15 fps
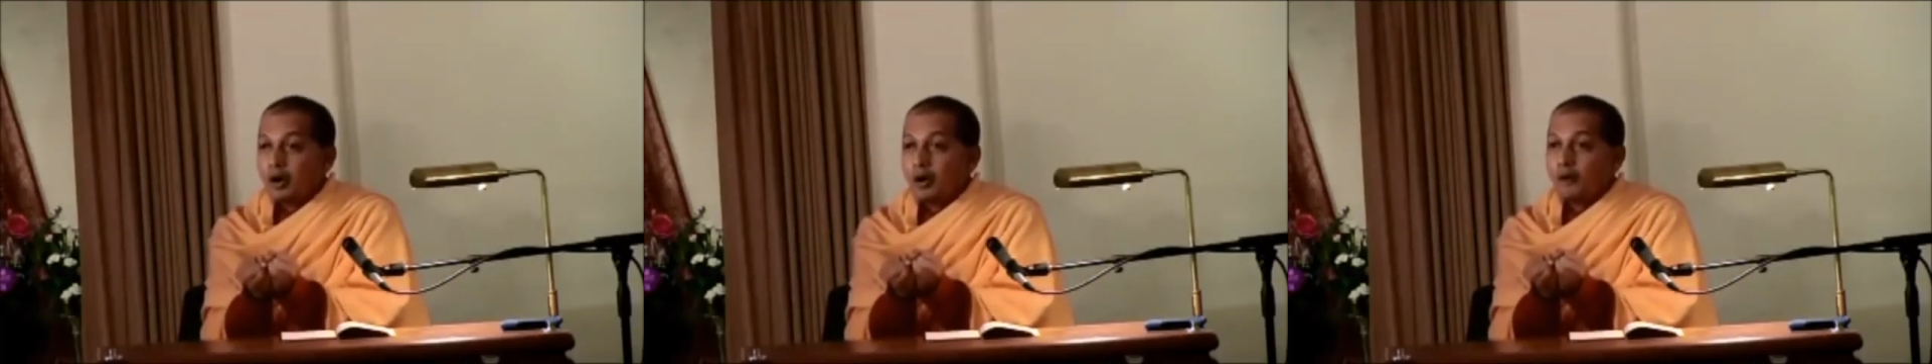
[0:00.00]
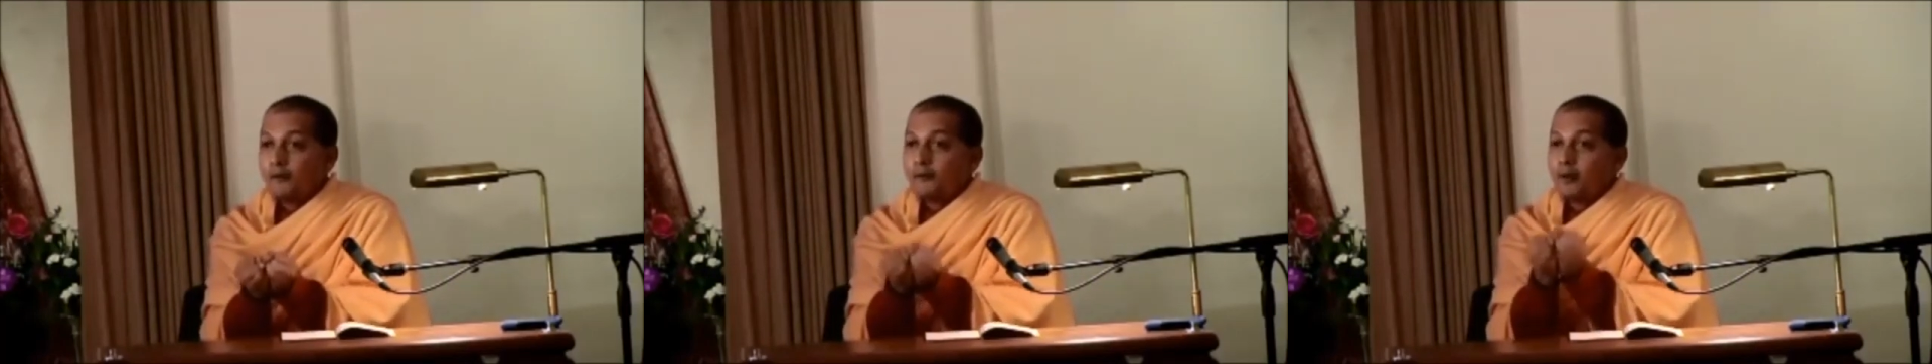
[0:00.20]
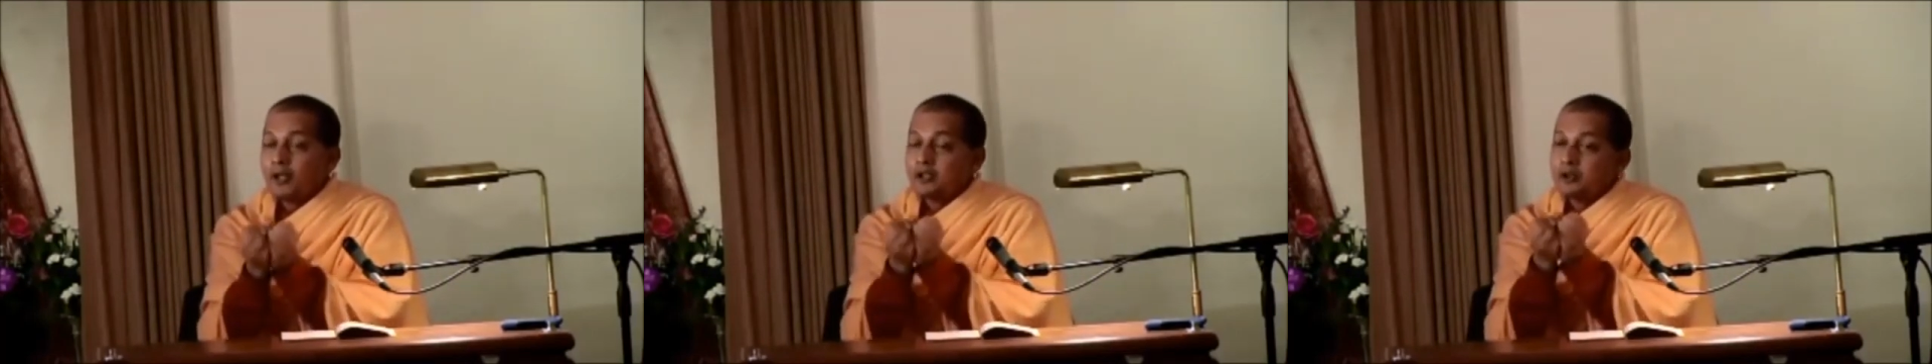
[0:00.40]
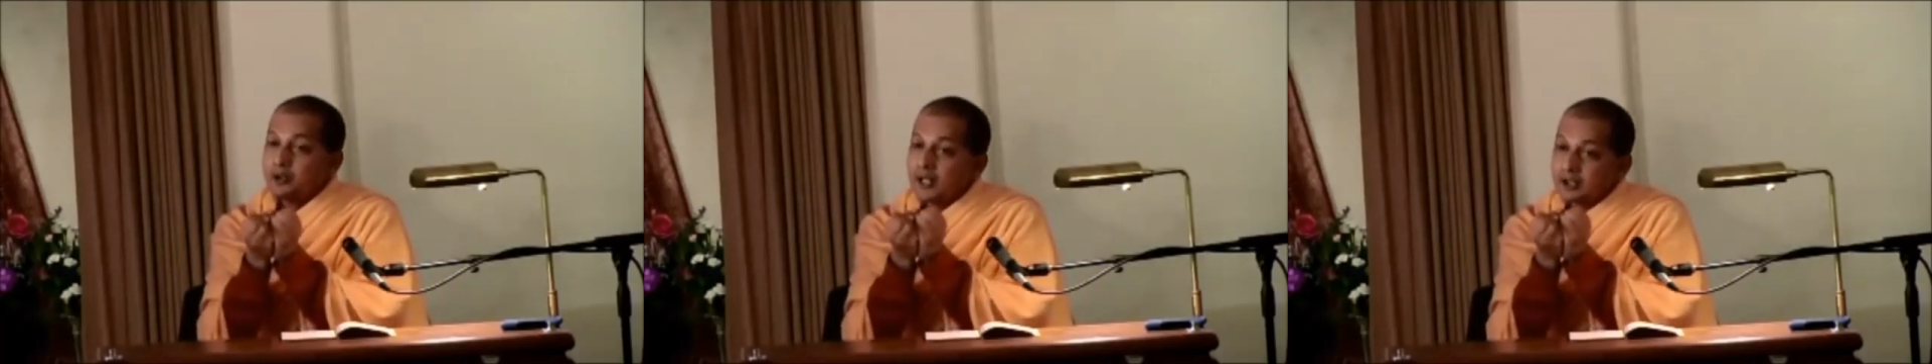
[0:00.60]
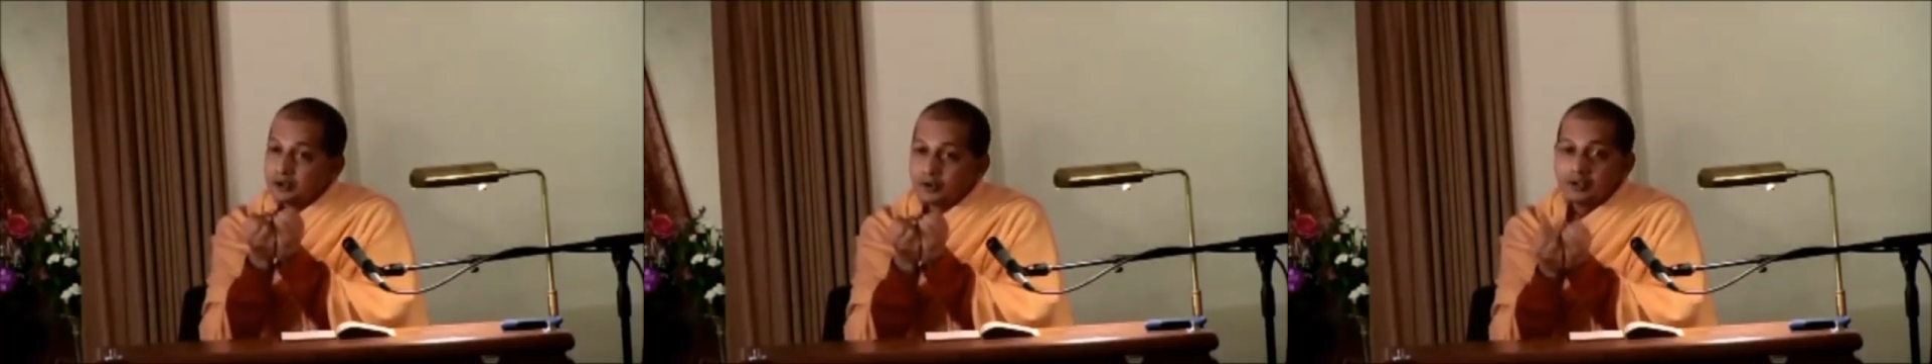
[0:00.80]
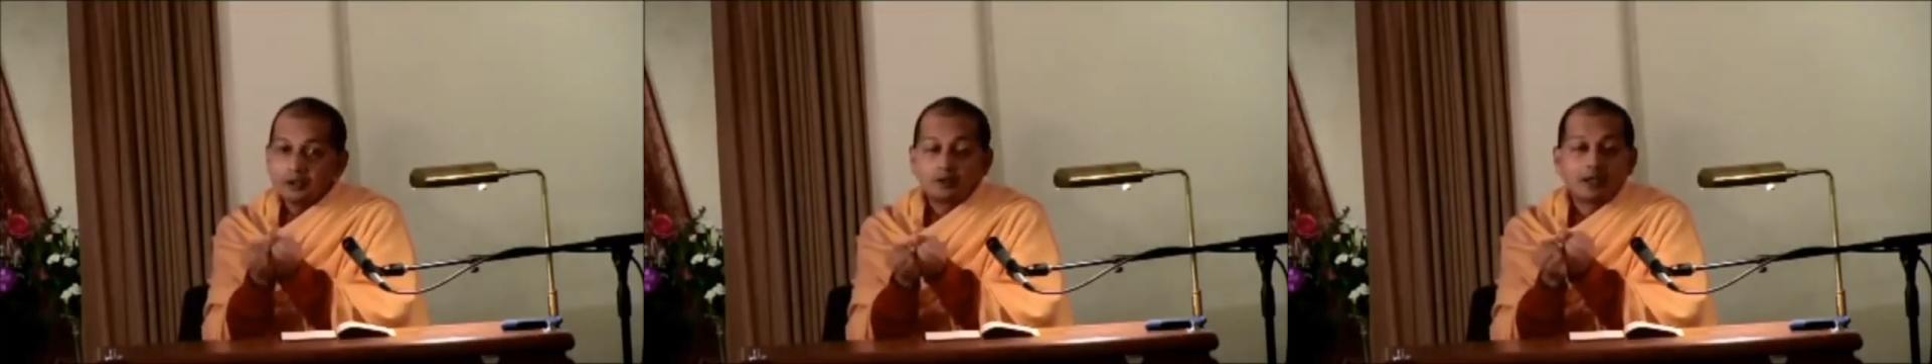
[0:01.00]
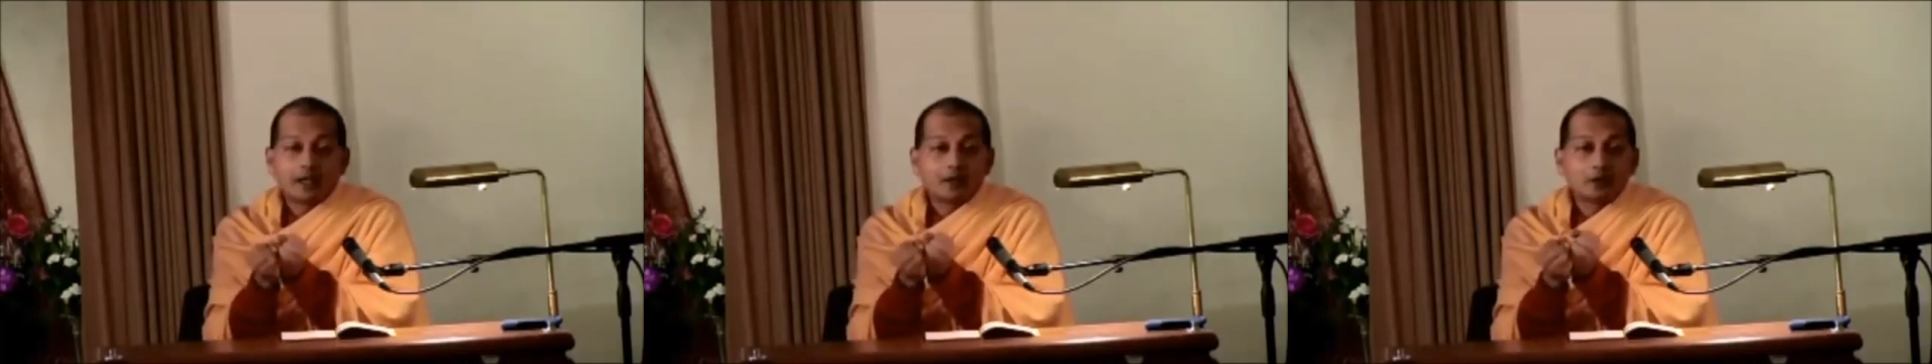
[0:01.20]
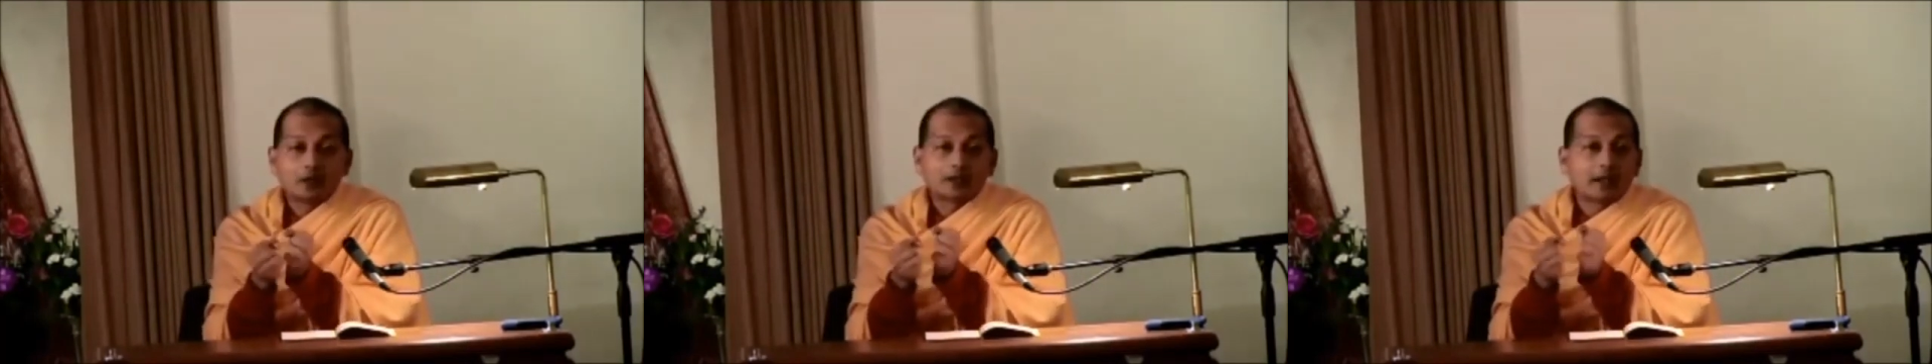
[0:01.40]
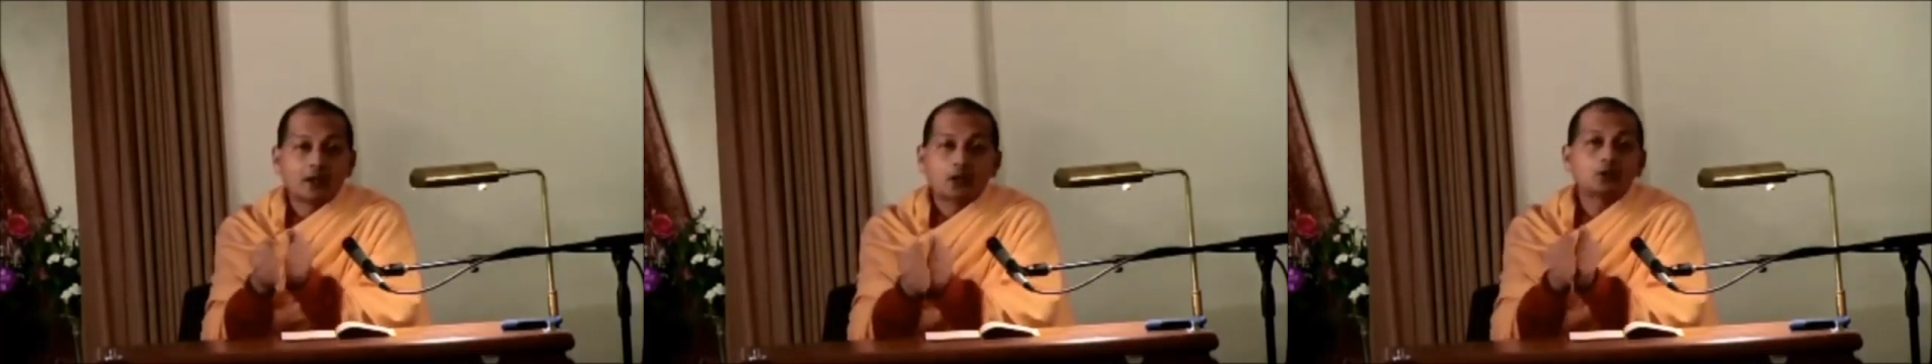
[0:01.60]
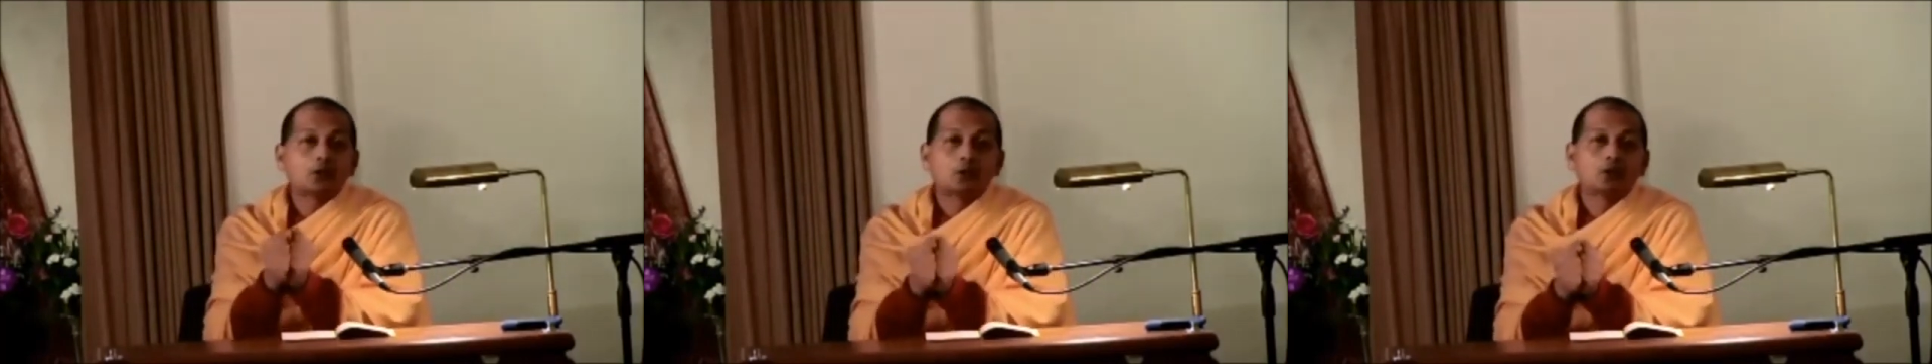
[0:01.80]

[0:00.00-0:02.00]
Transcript: of what you actually you cannot